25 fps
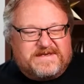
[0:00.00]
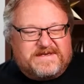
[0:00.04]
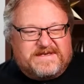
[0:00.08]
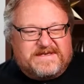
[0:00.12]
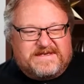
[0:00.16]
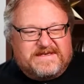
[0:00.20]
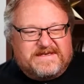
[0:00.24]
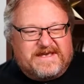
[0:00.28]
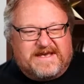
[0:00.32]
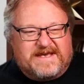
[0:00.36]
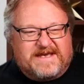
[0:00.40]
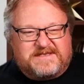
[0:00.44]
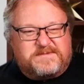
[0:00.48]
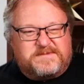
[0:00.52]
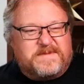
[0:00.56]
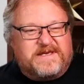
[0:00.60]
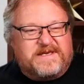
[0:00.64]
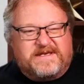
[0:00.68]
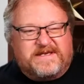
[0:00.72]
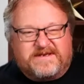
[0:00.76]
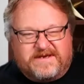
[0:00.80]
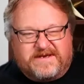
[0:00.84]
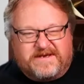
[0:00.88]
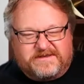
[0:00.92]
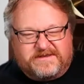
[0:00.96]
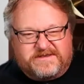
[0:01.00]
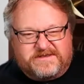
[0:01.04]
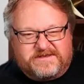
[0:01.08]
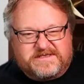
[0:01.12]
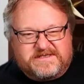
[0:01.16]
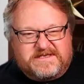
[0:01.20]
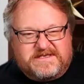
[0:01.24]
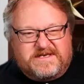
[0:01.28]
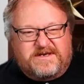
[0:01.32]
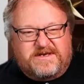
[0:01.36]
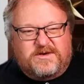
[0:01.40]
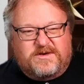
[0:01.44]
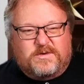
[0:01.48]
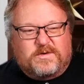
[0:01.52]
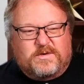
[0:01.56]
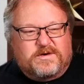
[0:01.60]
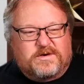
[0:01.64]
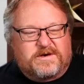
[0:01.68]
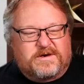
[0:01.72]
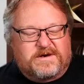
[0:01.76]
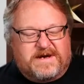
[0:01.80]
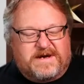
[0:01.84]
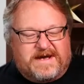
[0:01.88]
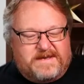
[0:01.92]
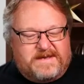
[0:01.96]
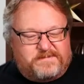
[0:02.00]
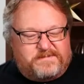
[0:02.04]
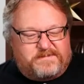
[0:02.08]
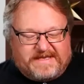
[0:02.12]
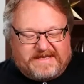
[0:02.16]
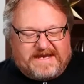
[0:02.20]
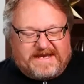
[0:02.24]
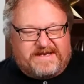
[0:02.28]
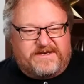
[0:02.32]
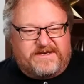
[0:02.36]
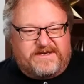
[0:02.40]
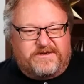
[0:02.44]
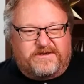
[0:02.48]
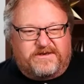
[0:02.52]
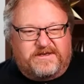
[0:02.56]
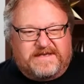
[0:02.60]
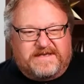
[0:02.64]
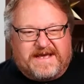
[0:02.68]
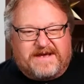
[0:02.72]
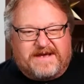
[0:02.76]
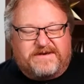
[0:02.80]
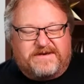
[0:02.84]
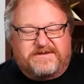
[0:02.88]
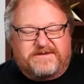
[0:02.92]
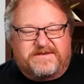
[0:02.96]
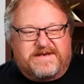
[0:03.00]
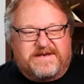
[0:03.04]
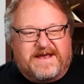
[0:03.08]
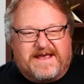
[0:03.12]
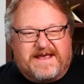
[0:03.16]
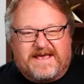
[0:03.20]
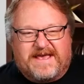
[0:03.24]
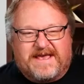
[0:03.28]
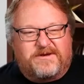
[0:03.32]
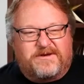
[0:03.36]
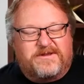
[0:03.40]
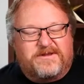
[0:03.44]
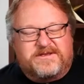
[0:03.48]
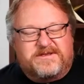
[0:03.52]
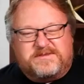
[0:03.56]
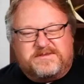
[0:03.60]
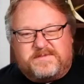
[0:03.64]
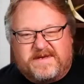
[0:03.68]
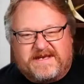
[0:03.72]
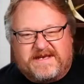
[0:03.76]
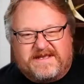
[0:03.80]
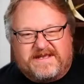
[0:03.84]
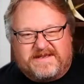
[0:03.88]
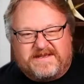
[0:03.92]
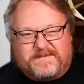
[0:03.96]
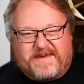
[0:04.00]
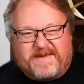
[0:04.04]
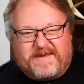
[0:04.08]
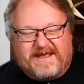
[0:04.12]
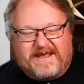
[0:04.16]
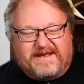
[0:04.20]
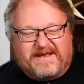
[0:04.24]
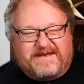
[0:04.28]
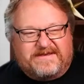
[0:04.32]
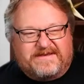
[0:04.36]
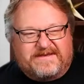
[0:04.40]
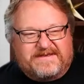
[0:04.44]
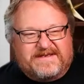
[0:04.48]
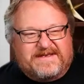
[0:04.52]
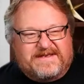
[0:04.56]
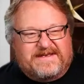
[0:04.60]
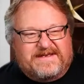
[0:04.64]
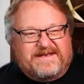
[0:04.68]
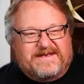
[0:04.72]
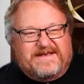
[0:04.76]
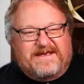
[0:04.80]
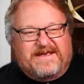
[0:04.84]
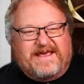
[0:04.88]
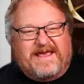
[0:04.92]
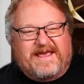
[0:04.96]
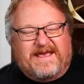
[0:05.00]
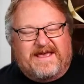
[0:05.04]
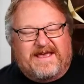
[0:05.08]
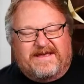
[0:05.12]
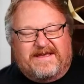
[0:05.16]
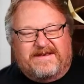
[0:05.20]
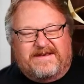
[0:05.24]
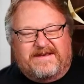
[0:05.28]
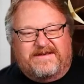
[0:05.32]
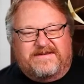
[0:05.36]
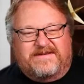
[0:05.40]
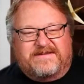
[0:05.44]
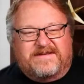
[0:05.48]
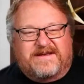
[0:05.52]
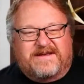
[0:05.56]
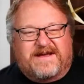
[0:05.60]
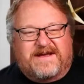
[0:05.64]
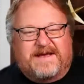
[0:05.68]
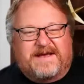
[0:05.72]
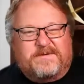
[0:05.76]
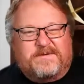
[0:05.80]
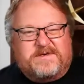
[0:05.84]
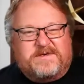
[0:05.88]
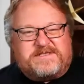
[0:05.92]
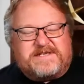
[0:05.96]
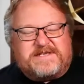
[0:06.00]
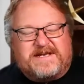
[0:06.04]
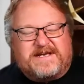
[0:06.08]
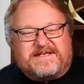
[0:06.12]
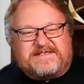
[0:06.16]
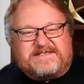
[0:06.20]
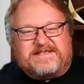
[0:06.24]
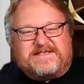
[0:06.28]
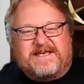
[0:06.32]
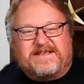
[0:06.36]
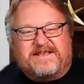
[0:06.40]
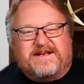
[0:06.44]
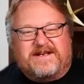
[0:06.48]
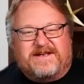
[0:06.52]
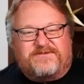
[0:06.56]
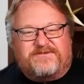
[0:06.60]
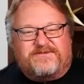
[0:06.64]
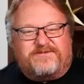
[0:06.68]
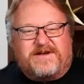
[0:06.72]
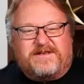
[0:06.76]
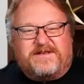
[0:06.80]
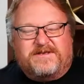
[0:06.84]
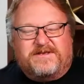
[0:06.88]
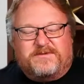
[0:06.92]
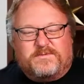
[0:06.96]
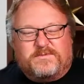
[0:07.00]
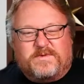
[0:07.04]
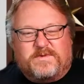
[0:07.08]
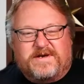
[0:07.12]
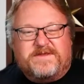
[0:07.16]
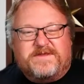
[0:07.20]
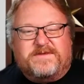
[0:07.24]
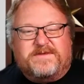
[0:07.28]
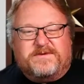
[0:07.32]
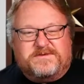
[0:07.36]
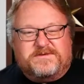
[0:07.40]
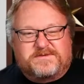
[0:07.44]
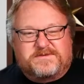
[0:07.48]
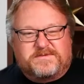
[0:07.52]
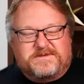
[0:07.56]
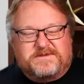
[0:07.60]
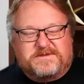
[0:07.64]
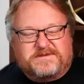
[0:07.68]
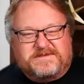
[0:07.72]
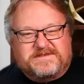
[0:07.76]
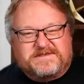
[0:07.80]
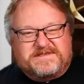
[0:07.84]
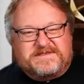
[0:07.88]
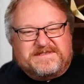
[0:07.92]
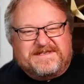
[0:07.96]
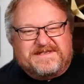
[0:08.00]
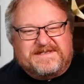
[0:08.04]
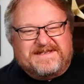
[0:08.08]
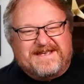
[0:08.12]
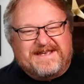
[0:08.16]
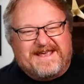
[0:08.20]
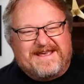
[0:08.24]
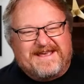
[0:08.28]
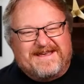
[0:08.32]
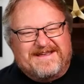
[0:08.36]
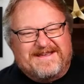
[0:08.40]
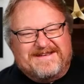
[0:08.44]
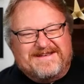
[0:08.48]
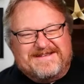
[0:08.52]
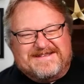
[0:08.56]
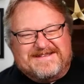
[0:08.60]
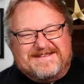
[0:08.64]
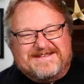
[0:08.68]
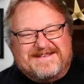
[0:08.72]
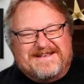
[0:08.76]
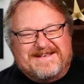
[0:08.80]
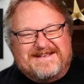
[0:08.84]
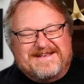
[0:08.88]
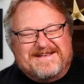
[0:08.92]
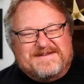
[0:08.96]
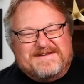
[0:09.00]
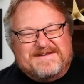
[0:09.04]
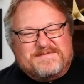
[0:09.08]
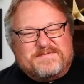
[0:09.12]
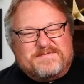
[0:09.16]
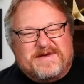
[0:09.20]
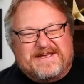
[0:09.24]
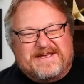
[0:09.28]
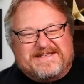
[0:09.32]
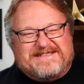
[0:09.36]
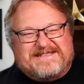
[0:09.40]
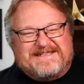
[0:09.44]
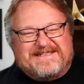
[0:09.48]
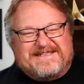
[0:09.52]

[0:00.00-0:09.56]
X million dollars. Or I planned it all out and I had all this money in the bank. And I wish I could say that I followed one of those rules. But